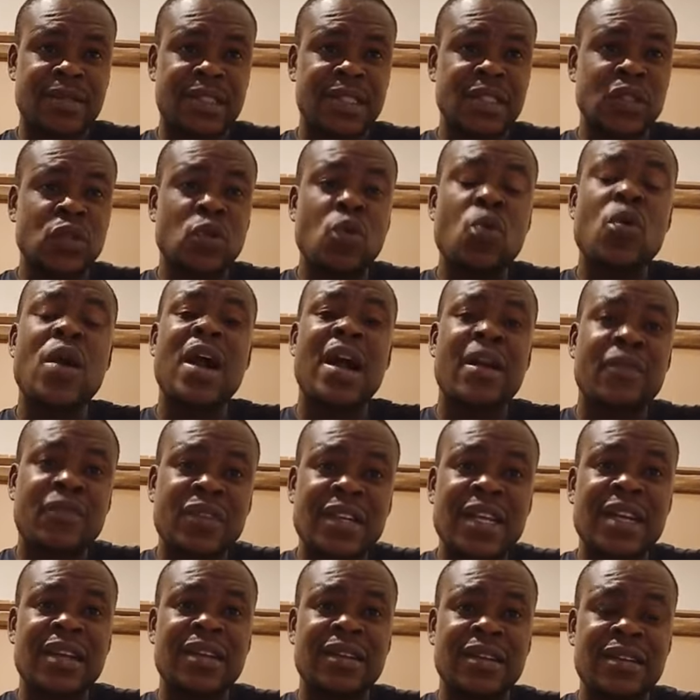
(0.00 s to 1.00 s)
go
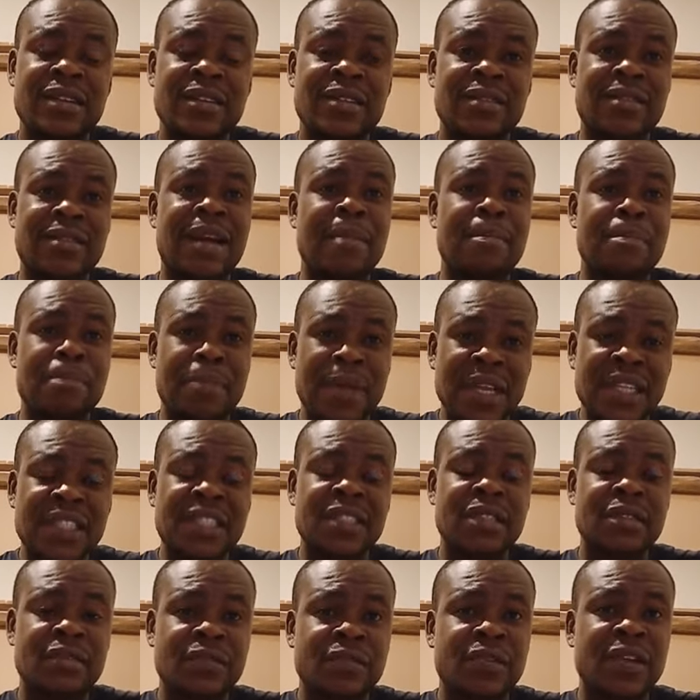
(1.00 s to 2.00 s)
after
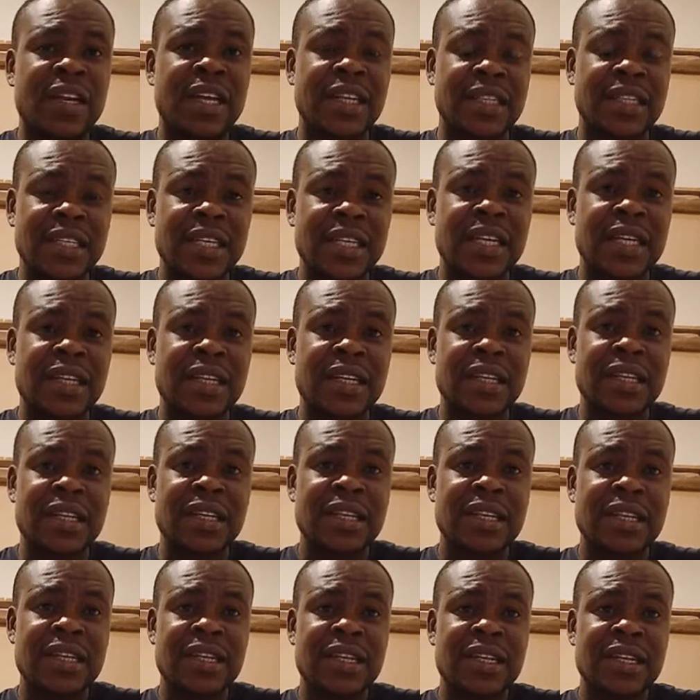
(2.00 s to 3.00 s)
rampaging Fulani
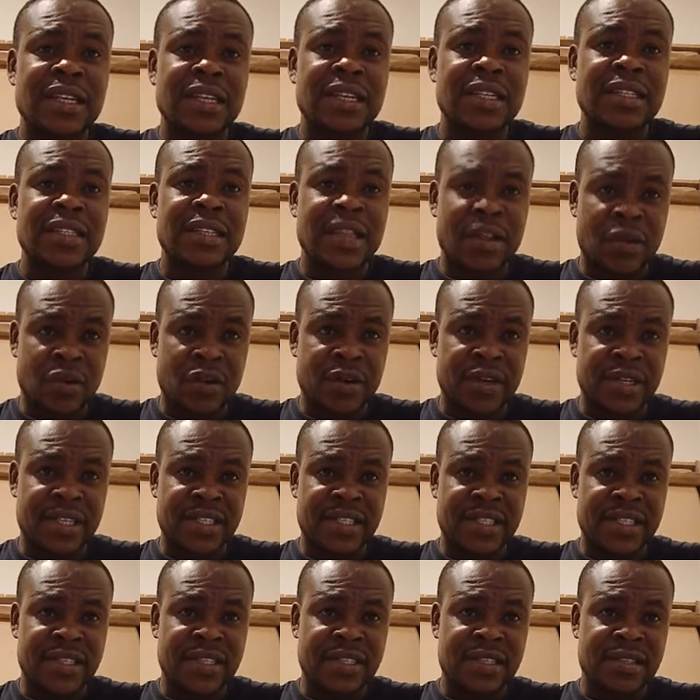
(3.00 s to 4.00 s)

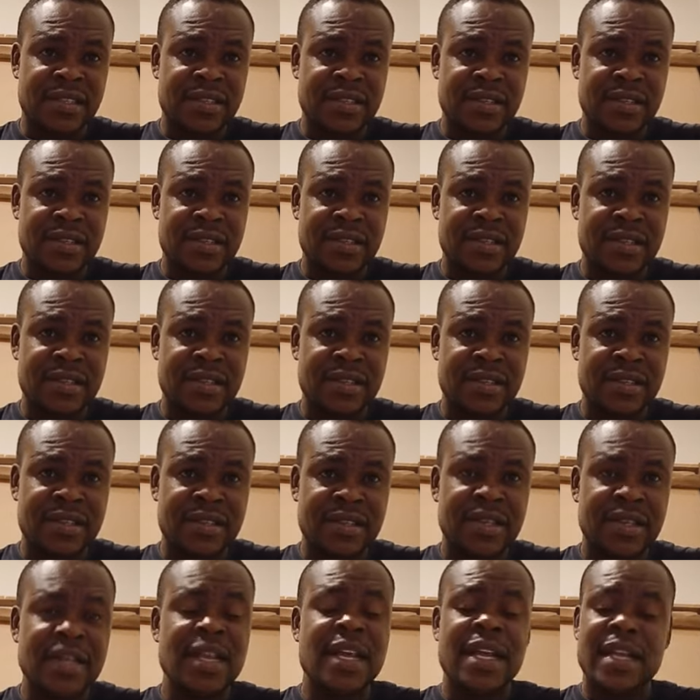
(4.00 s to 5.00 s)
terrorists.
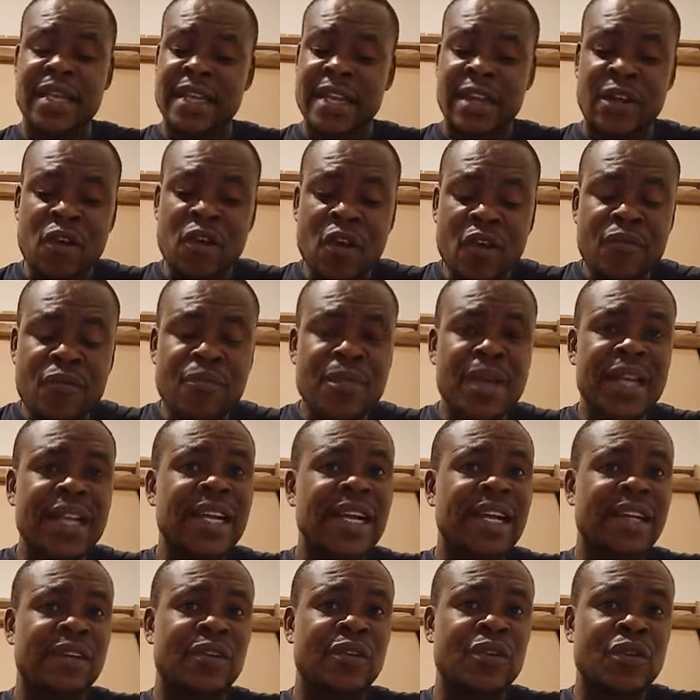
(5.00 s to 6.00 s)
The government
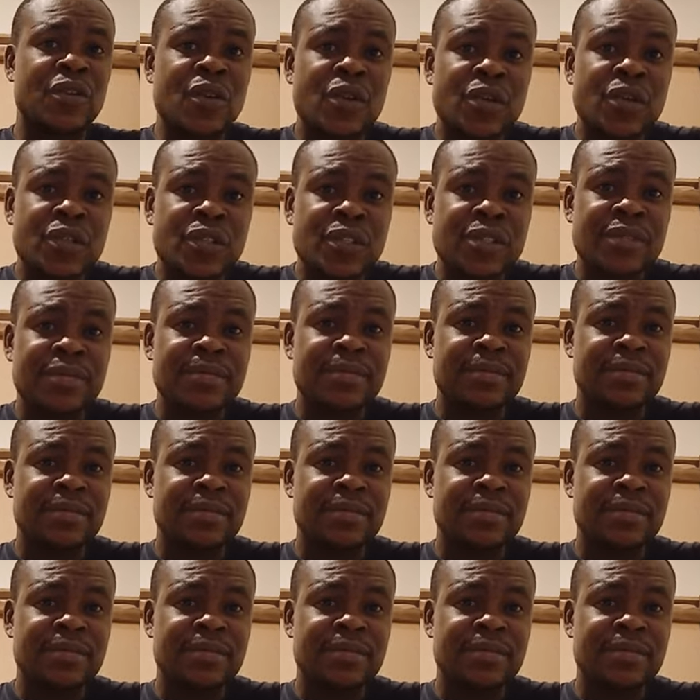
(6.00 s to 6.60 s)
cannot,